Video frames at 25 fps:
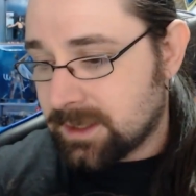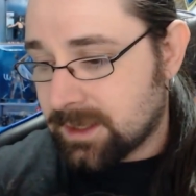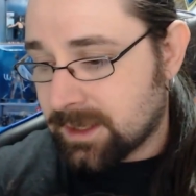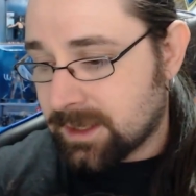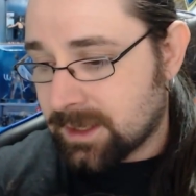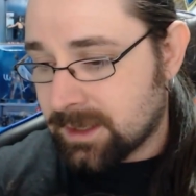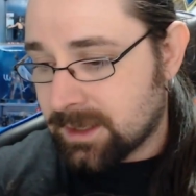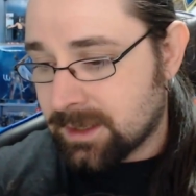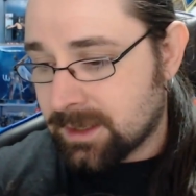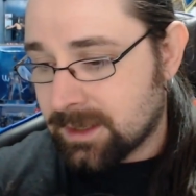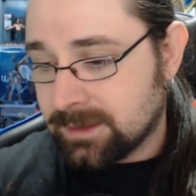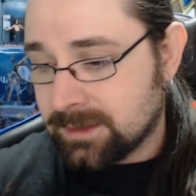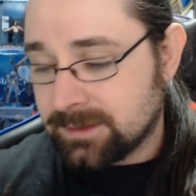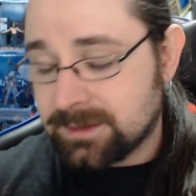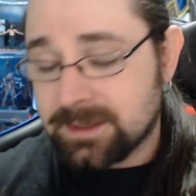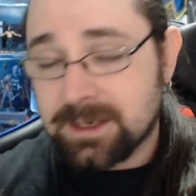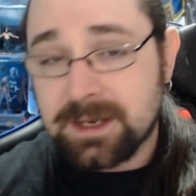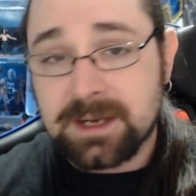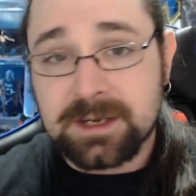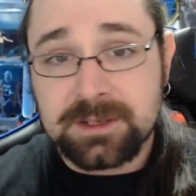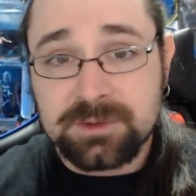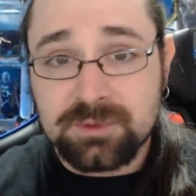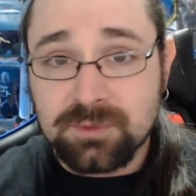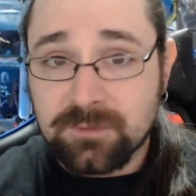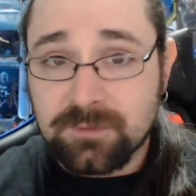there
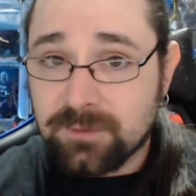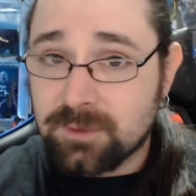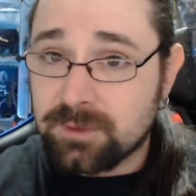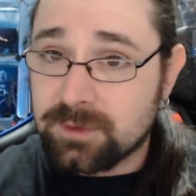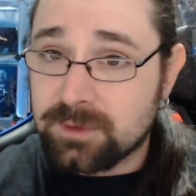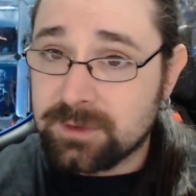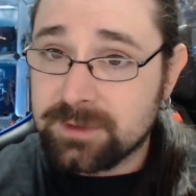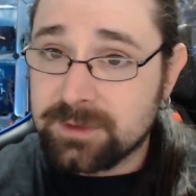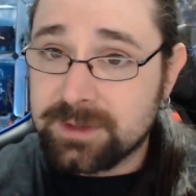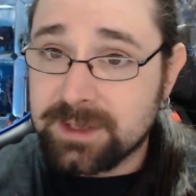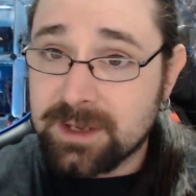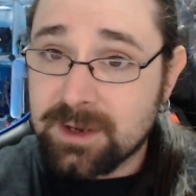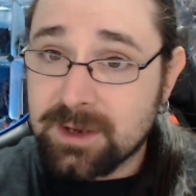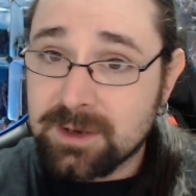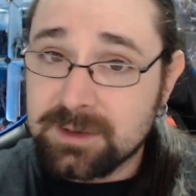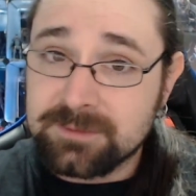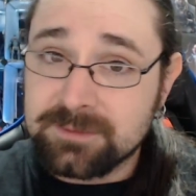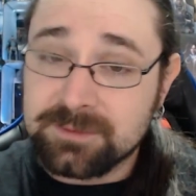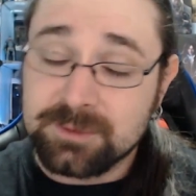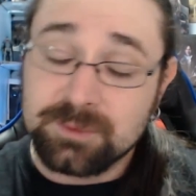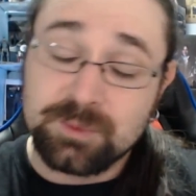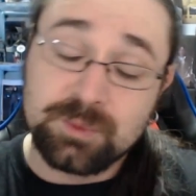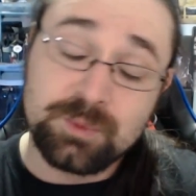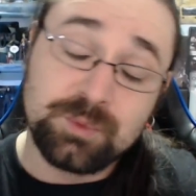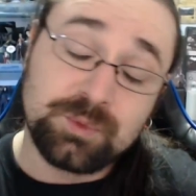are 2 for the
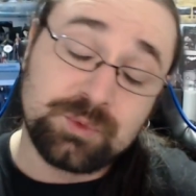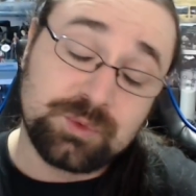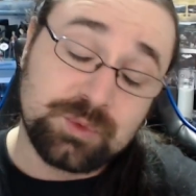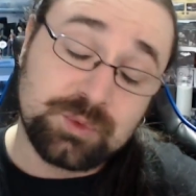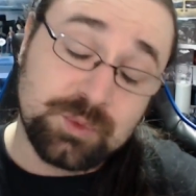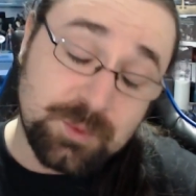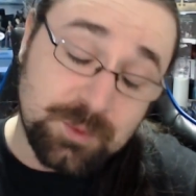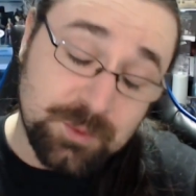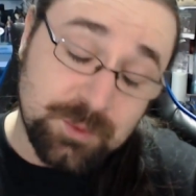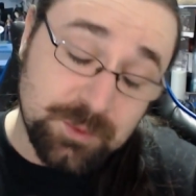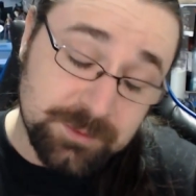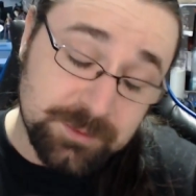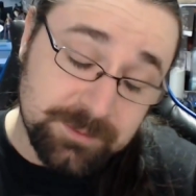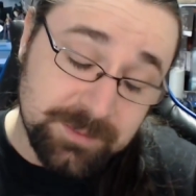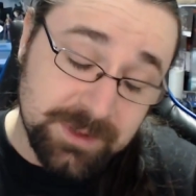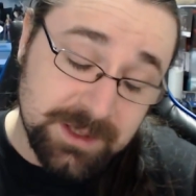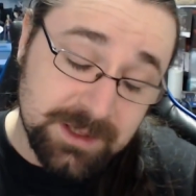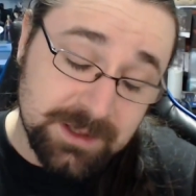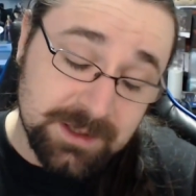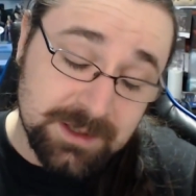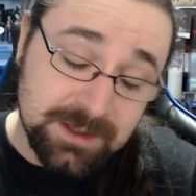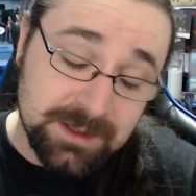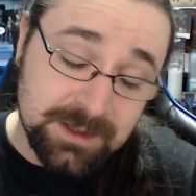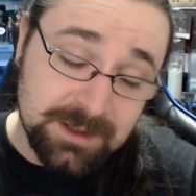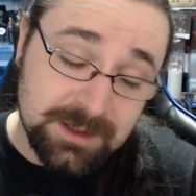2 would
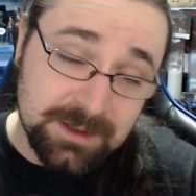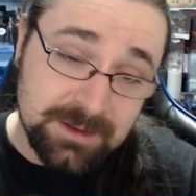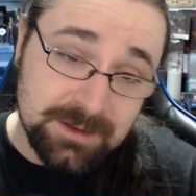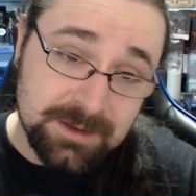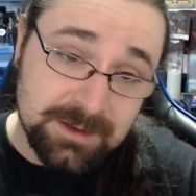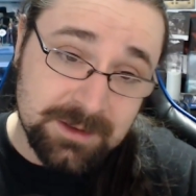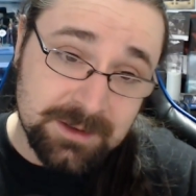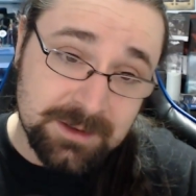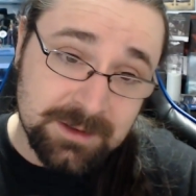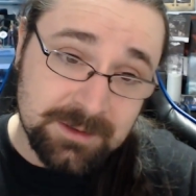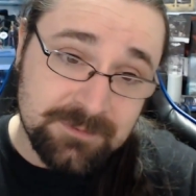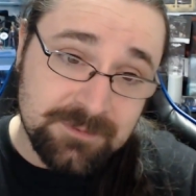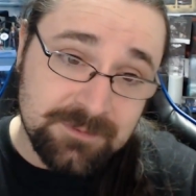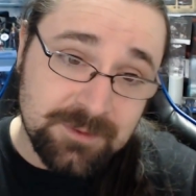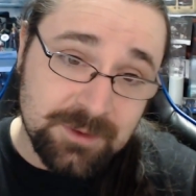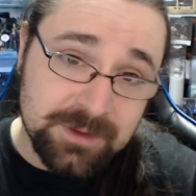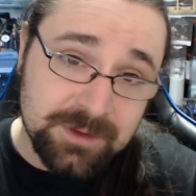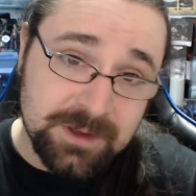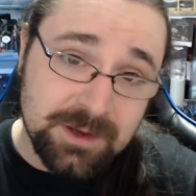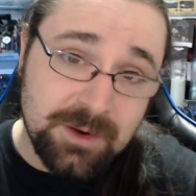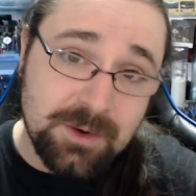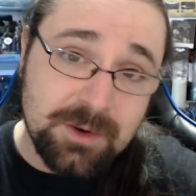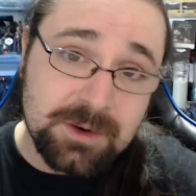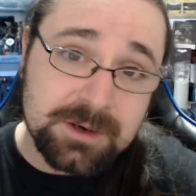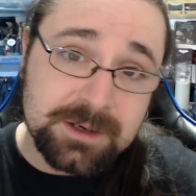be for
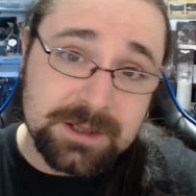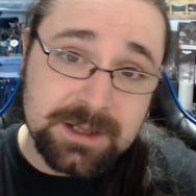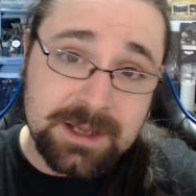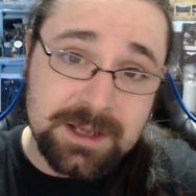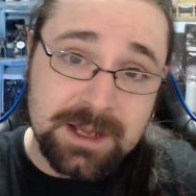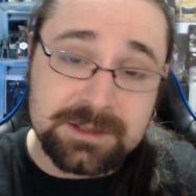the Horde